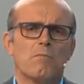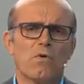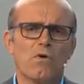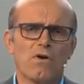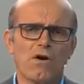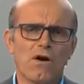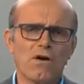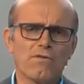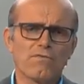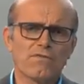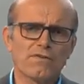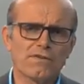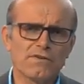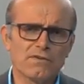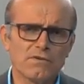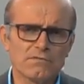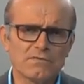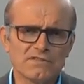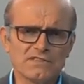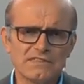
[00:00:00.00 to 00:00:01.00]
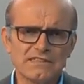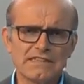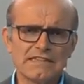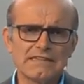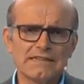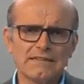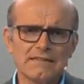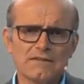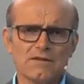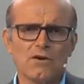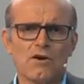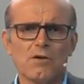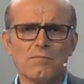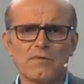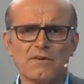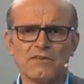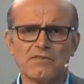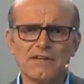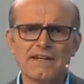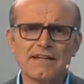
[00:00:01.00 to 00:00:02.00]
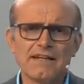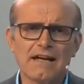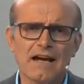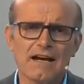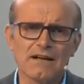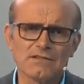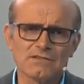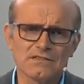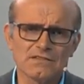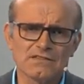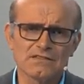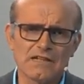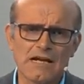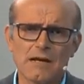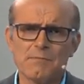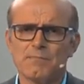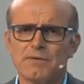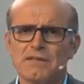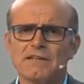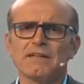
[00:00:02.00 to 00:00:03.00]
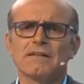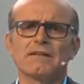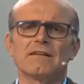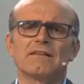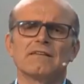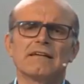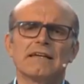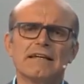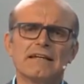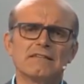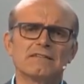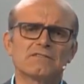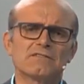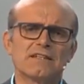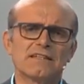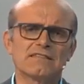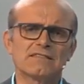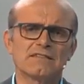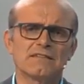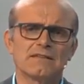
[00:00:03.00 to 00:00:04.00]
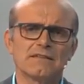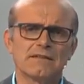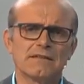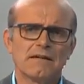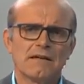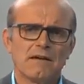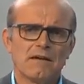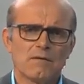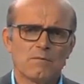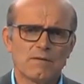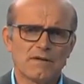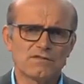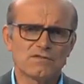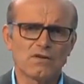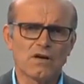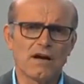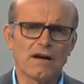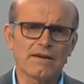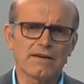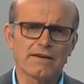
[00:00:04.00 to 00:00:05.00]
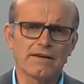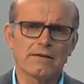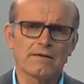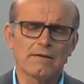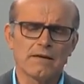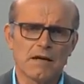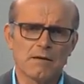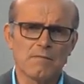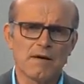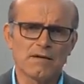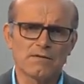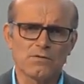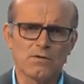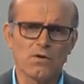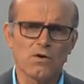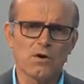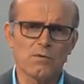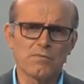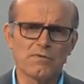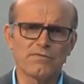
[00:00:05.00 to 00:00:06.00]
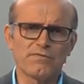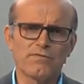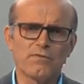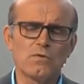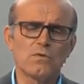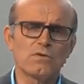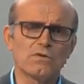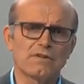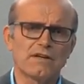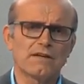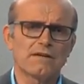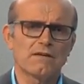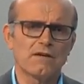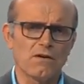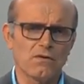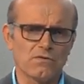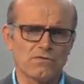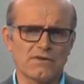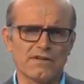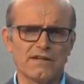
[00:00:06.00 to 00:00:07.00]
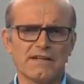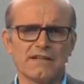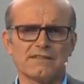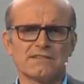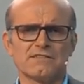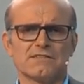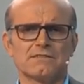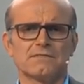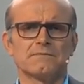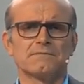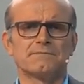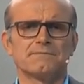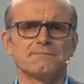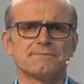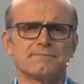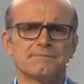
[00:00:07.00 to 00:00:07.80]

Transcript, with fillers: Moreover, you will see that urban greenhouses are particularly interesting when talking about urban food and co-creation.